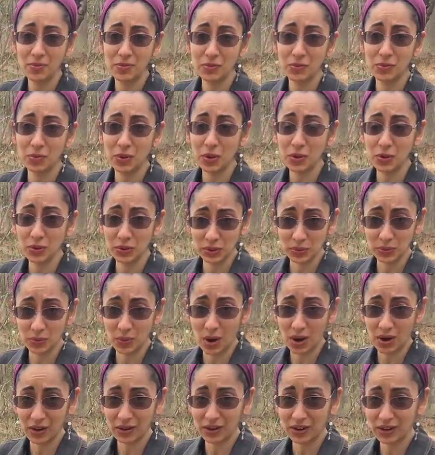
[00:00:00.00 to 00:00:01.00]
rose
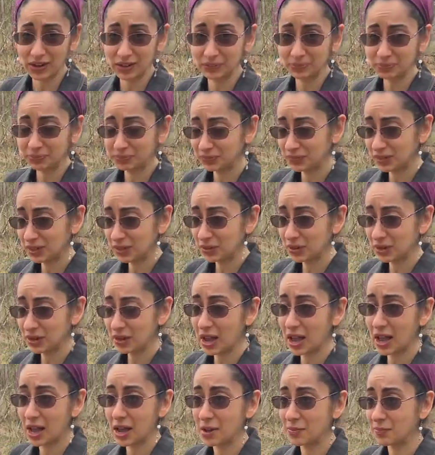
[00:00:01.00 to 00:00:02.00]
water,
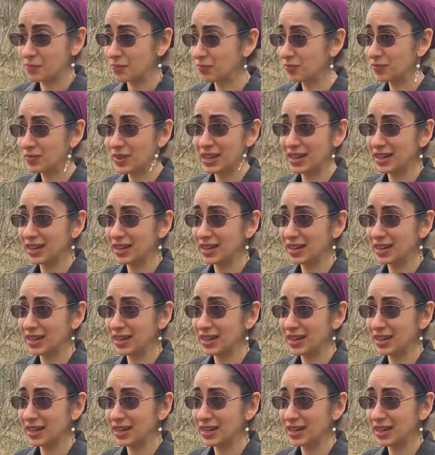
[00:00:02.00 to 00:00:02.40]
and